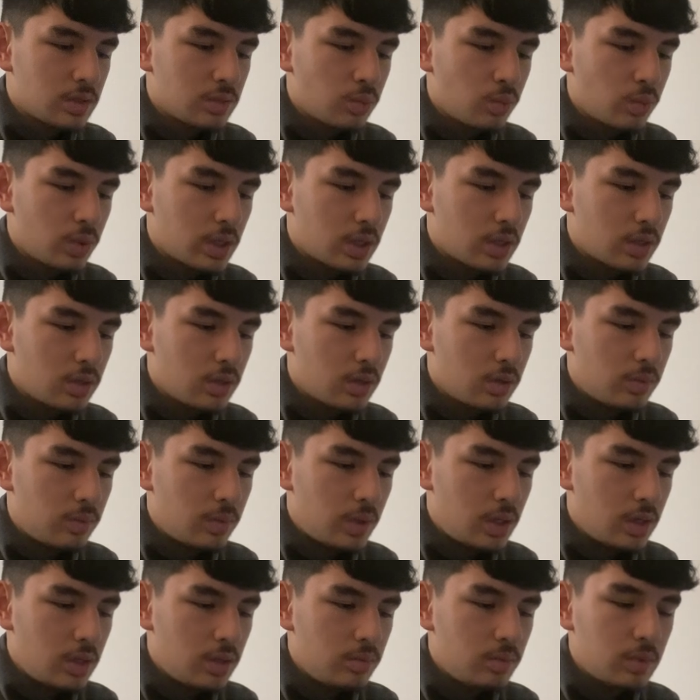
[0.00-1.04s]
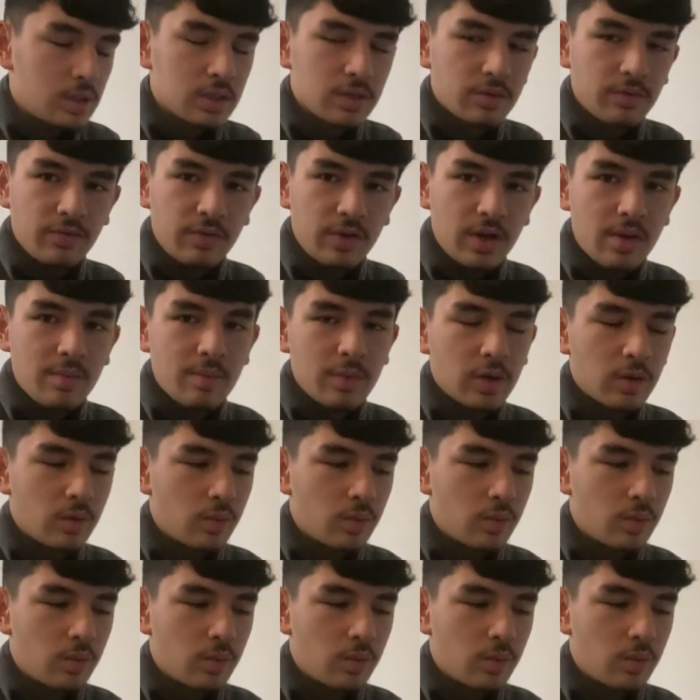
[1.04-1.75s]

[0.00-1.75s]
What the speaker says: wick on the bottom. It's a fair big